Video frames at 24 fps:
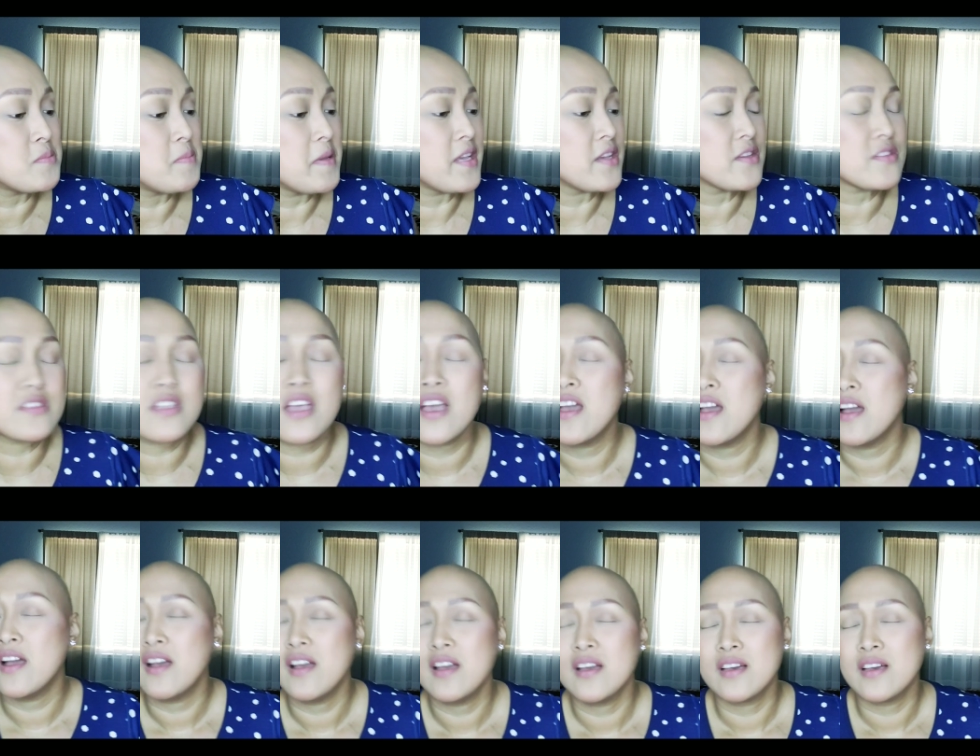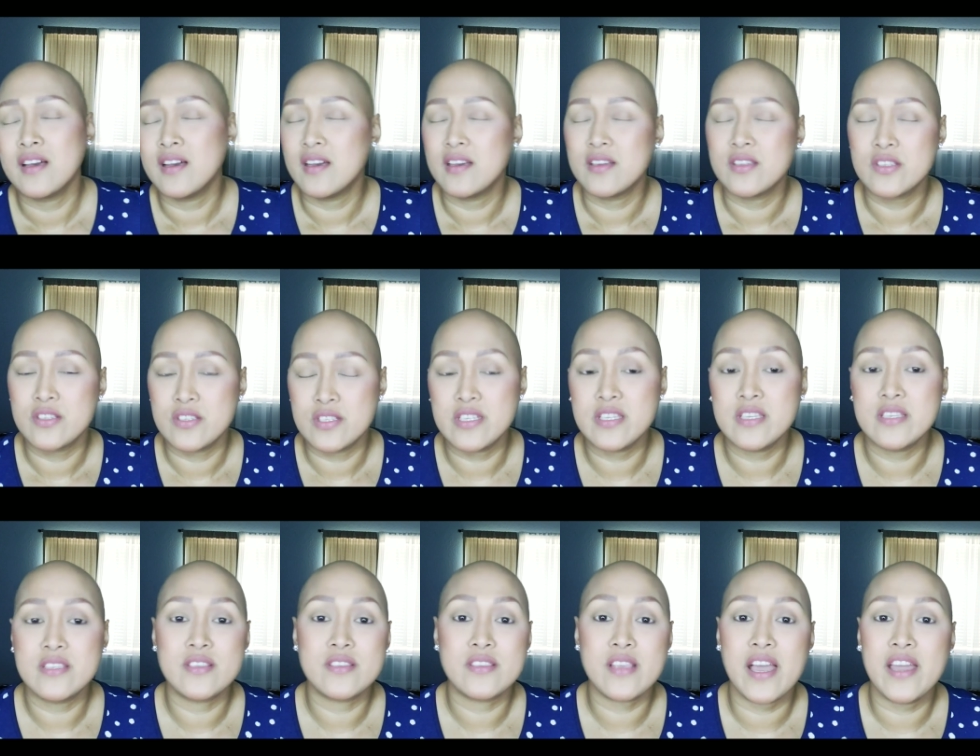because,
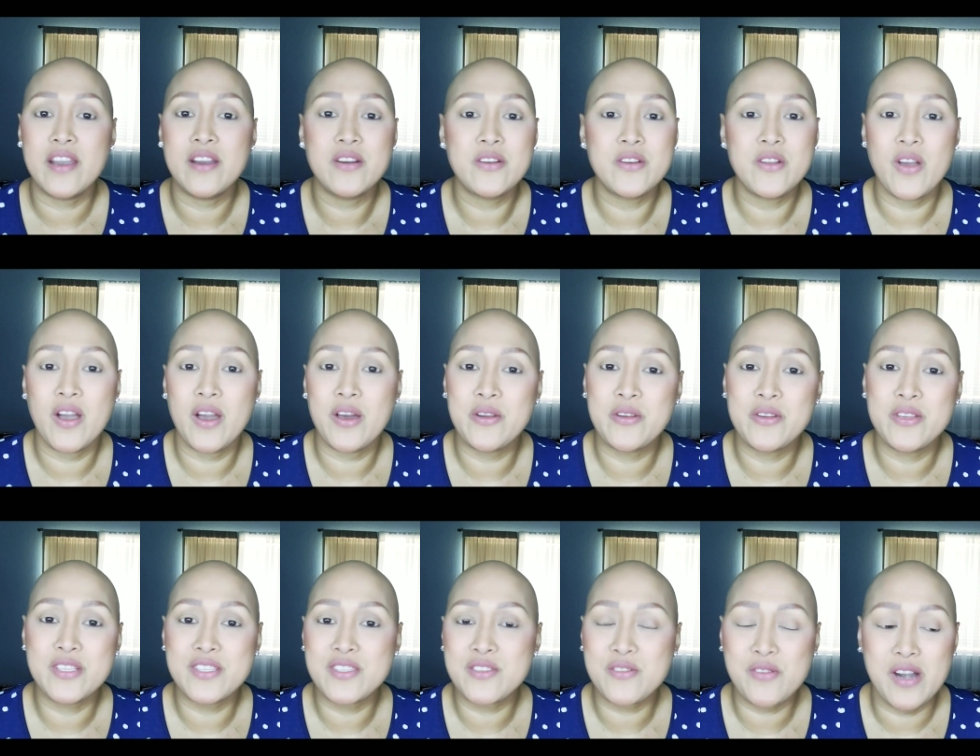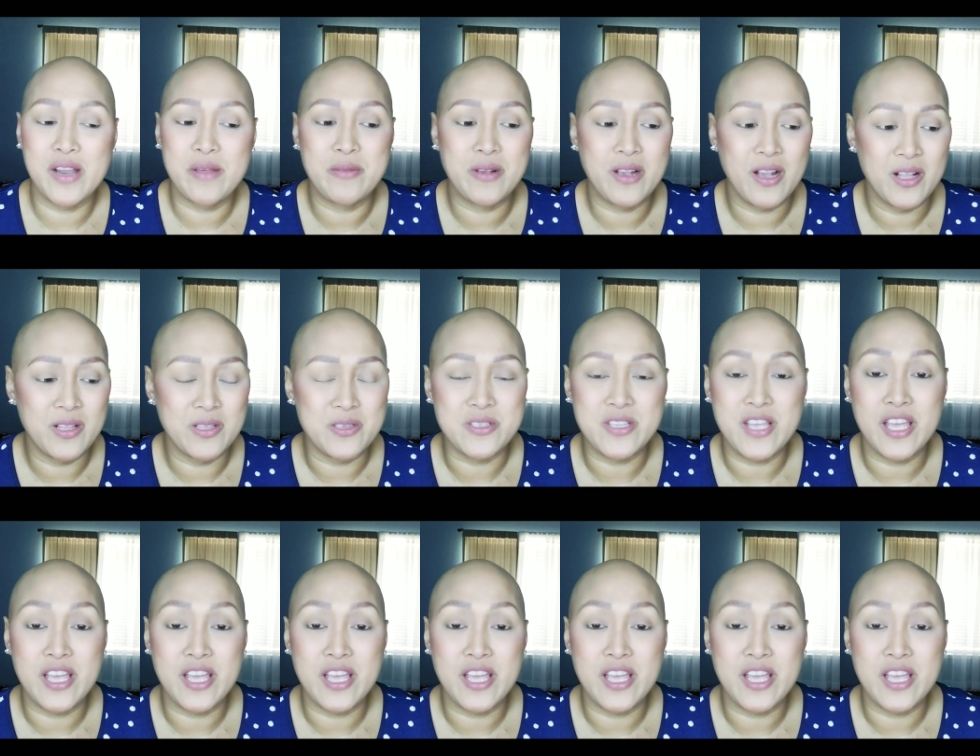Jesus, I don't know how to describe colors.